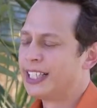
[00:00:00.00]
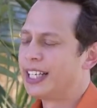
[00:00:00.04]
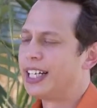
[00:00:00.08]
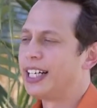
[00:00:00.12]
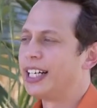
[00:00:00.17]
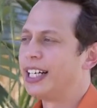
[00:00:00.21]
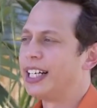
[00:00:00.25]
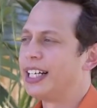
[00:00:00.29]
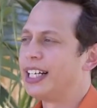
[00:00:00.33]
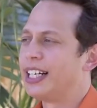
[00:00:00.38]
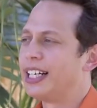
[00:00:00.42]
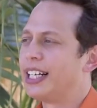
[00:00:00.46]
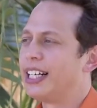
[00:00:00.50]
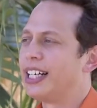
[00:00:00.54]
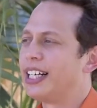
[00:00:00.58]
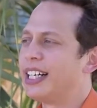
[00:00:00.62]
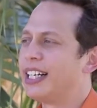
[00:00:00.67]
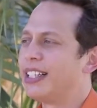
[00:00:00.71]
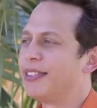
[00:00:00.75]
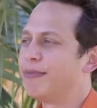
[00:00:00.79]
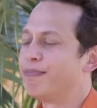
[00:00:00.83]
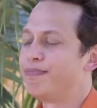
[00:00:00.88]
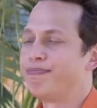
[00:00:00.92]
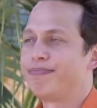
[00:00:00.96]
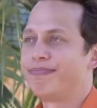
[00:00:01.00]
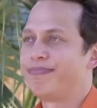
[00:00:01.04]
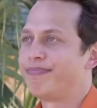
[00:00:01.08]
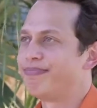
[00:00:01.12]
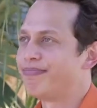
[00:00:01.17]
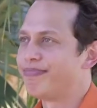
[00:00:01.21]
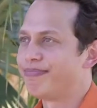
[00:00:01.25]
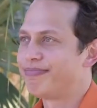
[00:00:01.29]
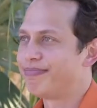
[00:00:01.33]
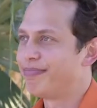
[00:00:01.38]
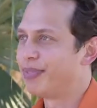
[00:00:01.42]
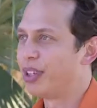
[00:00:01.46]
Uh,
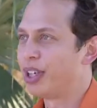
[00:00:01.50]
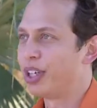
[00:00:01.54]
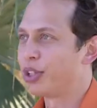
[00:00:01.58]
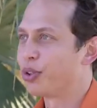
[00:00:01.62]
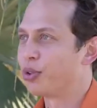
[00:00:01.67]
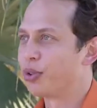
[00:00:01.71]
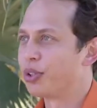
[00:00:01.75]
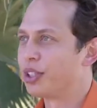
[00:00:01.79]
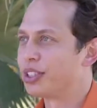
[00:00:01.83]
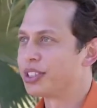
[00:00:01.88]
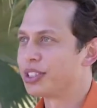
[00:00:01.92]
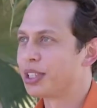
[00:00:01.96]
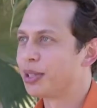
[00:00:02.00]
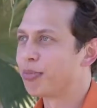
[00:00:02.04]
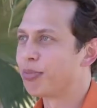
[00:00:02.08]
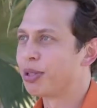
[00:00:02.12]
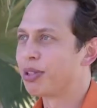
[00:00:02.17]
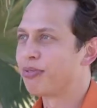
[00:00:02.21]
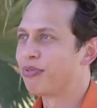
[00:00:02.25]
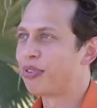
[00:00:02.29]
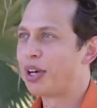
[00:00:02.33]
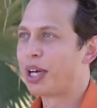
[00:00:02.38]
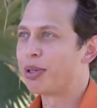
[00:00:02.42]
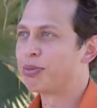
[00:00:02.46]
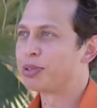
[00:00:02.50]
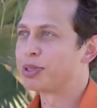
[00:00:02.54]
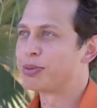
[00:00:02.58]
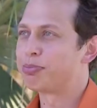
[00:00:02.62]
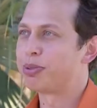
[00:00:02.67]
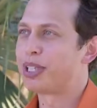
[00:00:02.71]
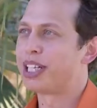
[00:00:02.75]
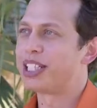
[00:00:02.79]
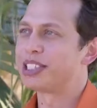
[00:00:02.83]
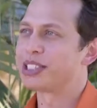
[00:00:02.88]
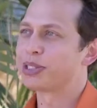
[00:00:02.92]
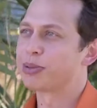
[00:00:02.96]
I thought I was going to be a famous
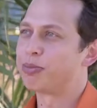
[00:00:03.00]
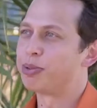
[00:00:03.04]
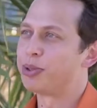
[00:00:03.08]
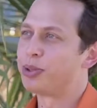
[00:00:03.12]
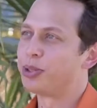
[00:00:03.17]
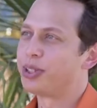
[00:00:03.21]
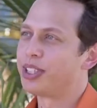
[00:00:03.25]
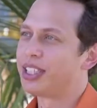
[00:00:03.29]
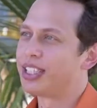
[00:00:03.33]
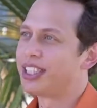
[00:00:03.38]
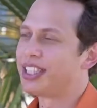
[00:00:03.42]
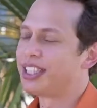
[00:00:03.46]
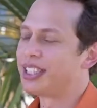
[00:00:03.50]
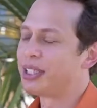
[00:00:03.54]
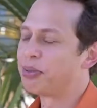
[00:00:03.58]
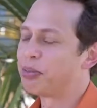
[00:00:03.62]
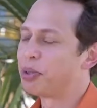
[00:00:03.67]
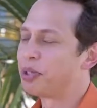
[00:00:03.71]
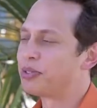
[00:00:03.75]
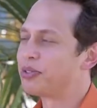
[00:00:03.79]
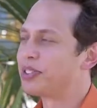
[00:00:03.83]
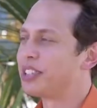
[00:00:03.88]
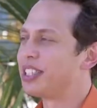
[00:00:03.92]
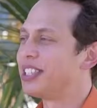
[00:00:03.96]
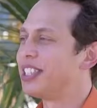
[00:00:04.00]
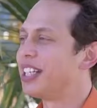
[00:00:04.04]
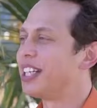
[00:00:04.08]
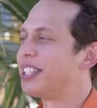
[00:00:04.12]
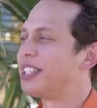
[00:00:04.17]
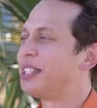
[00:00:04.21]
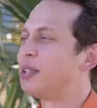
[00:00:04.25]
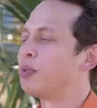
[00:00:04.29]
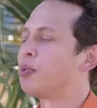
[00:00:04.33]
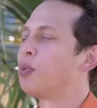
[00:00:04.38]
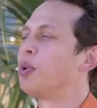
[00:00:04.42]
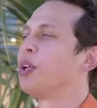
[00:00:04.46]
basketballer. Um, obviously,
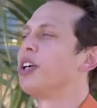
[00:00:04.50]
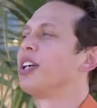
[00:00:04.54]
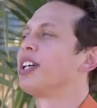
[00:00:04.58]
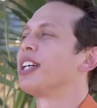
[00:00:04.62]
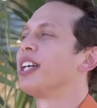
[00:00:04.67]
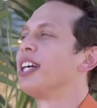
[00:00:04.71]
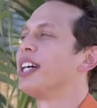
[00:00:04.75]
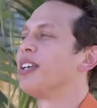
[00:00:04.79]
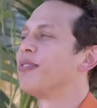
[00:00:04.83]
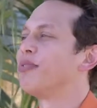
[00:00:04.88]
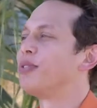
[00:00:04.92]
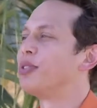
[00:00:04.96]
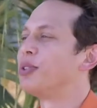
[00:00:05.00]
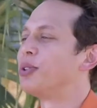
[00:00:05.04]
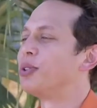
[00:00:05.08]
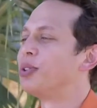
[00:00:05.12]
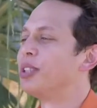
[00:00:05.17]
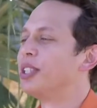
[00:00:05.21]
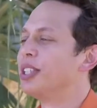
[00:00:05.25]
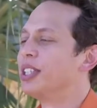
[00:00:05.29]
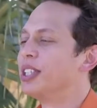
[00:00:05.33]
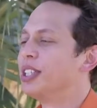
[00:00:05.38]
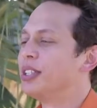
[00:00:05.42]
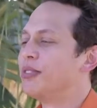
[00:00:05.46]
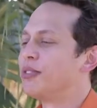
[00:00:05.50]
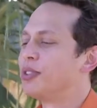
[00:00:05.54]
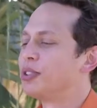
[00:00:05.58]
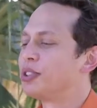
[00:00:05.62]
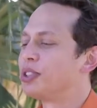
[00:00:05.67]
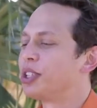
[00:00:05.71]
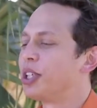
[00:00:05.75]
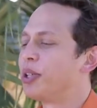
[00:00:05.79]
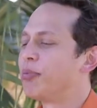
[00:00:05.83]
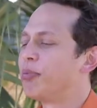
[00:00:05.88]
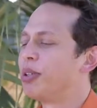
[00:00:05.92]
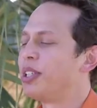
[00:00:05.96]
that didn't work out for,
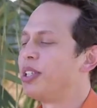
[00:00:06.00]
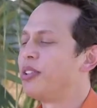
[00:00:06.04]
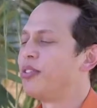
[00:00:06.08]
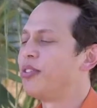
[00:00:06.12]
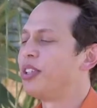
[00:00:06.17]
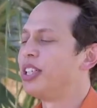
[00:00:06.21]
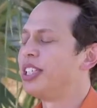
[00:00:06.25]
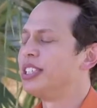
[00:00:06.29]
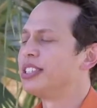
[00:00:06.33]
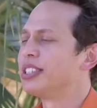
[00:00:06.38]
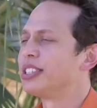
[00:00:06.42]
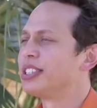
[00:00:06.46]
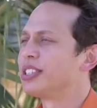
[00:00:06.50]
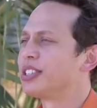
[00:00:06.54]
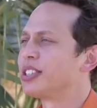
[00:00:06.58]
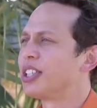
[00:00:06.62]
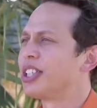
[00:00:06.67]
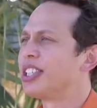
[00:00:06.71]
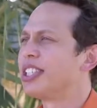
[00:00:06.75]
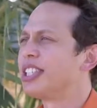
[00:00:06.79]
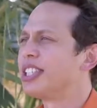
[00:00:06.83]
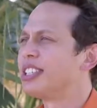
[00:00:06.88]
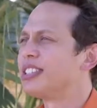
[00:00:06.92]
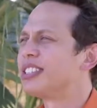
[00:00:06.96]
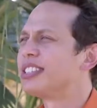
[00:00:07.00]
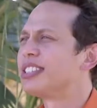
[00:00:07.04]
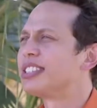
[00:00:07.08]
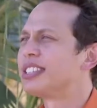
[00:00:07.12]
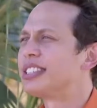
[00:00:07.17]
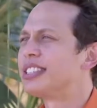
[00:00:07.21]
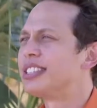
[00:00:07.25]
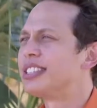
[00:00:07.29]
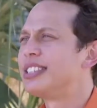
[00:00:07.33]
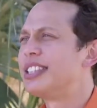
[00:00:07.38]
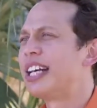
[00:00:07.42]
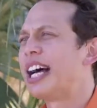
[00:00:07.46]
for so many reasons. So I didn't
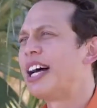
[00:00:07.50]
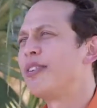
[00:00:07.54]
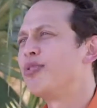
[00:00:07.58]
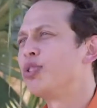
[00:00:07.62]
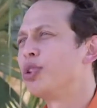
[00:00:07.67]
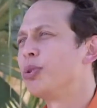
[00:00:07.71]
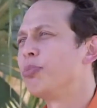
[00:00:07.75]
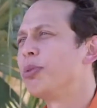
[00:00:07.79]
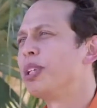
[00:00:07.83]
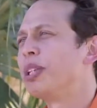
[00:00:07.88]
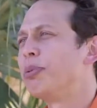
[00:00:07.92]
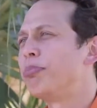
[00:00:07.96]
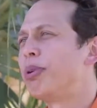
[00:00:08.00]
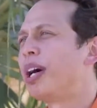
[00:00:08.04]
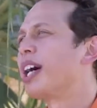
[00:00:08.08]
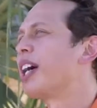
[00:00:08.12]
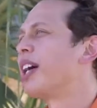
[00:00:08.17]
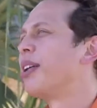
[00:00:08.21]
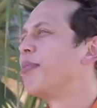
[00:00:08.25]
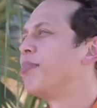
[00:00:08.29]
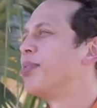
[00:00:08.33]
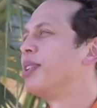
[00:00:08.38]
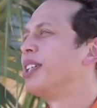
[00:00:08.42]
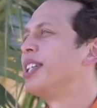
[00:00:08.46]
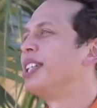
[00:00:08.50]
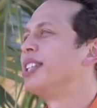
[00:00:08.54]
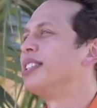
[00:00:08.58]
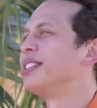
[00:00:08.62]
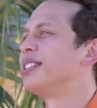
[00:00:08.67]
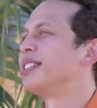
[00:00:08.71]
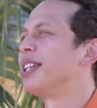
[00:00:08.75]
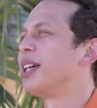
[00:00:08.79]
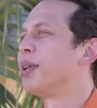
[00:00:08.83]
have too many backup plans.